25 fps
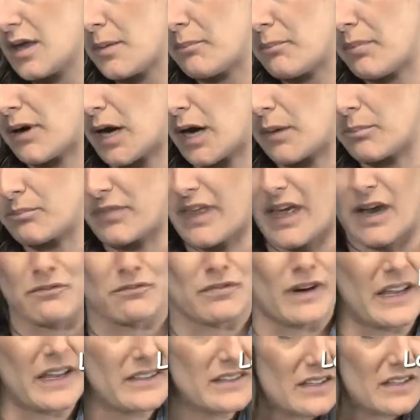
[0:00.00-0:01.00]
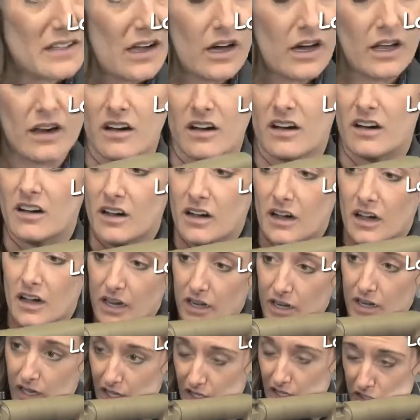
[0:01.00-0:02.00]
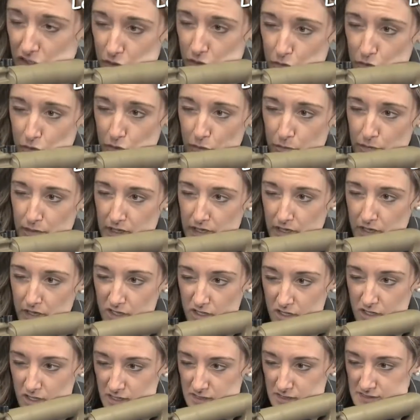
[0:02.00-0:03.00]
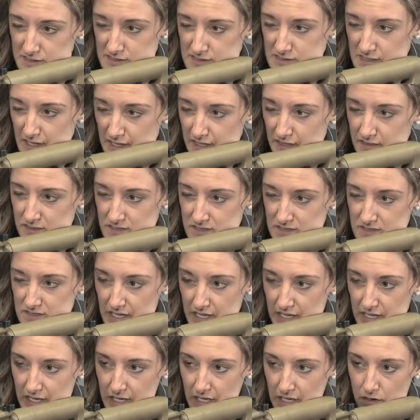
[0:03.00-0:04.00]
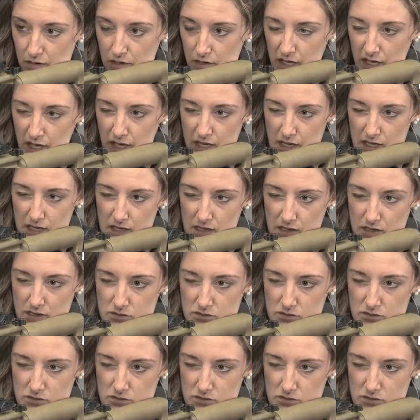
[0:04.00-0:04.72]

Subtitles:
Pop that red dot on and you will be on site to take out any